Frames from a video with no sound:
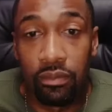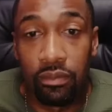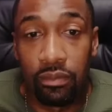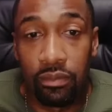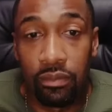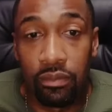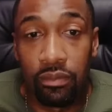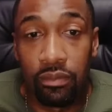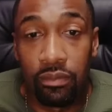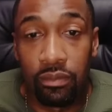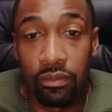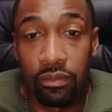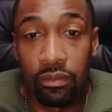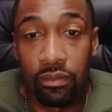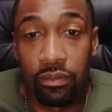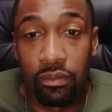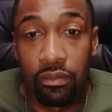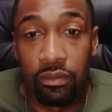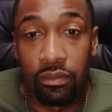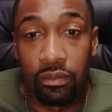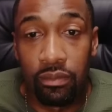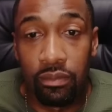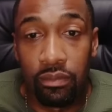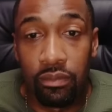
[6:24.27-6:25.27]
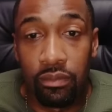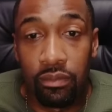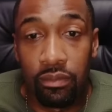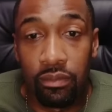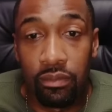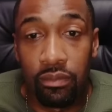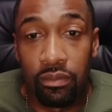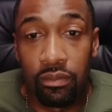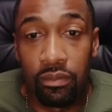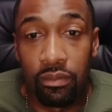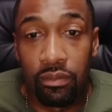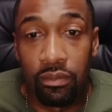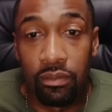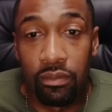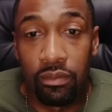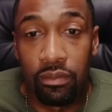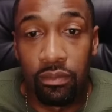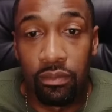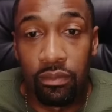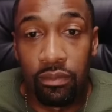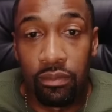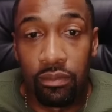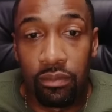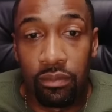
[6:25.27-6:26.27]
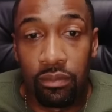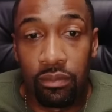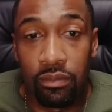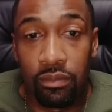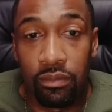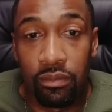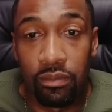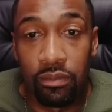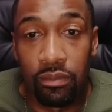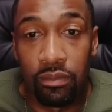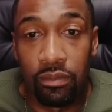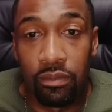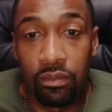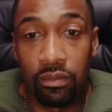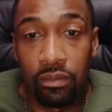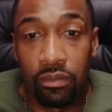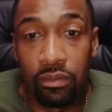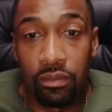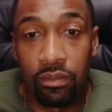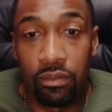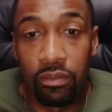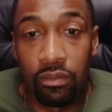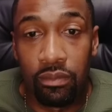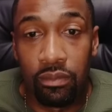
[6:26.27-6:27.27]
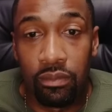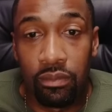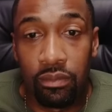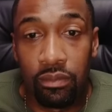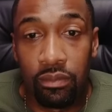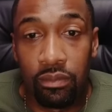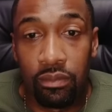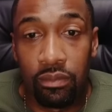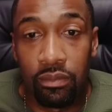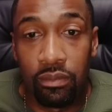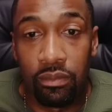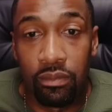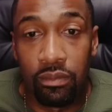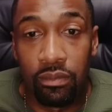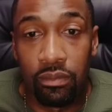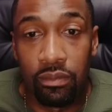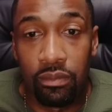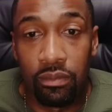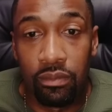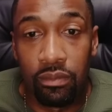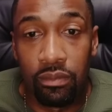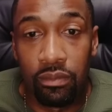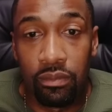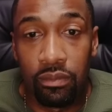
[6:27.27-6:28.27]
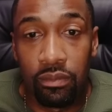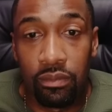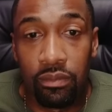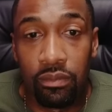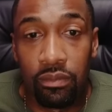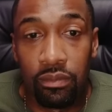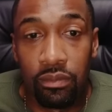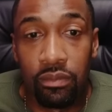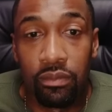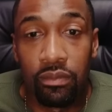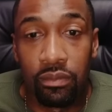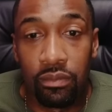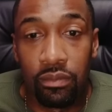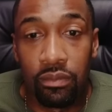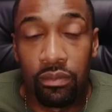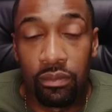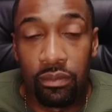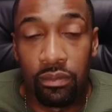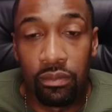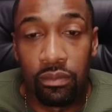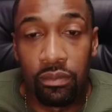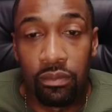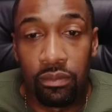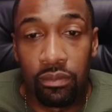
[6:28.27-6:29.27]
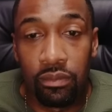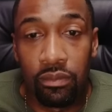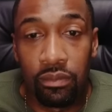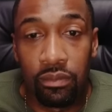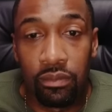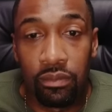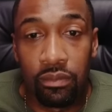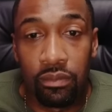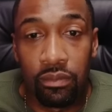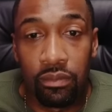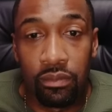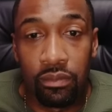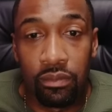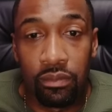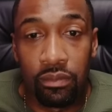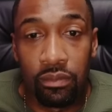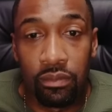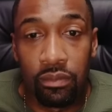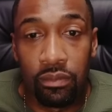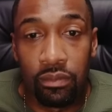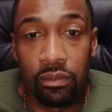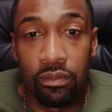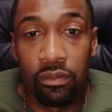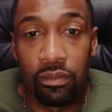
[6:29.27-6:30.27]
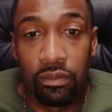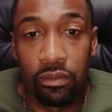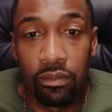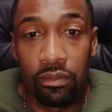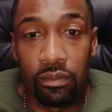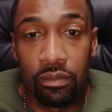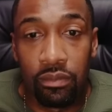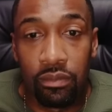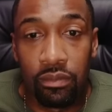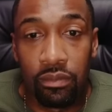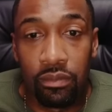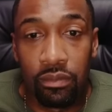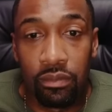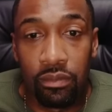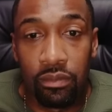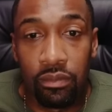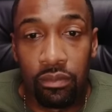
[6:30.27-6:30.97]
[no speech]